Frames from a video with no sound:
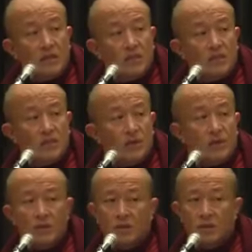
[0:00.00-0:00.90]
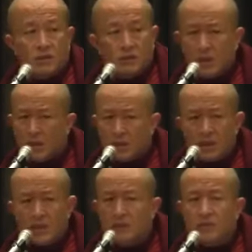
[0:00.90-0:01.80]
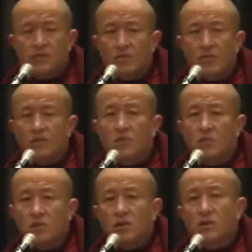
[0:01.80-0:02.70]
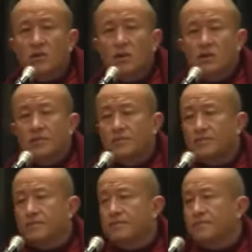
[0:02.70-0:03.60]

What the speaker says: is, but there's something much more than that.